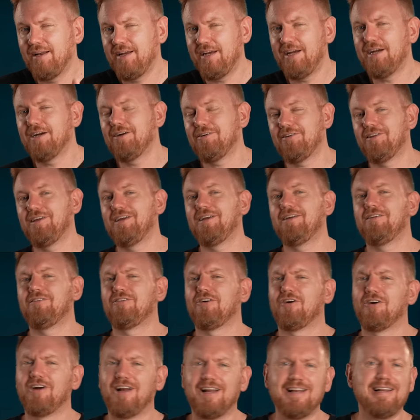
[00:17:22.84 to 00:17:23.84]
here things
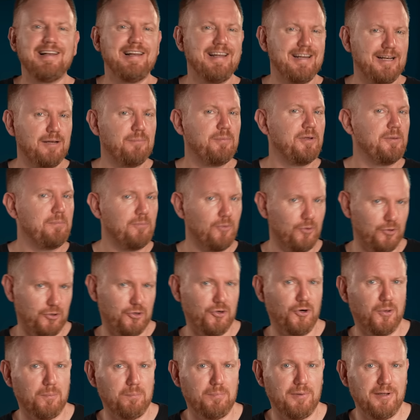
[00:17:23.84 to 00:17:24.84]
are a little bit more
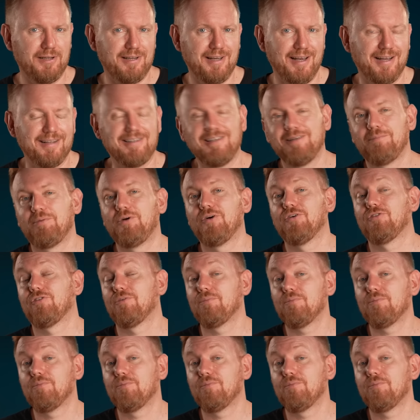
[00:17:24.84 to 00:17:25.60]
complicated, because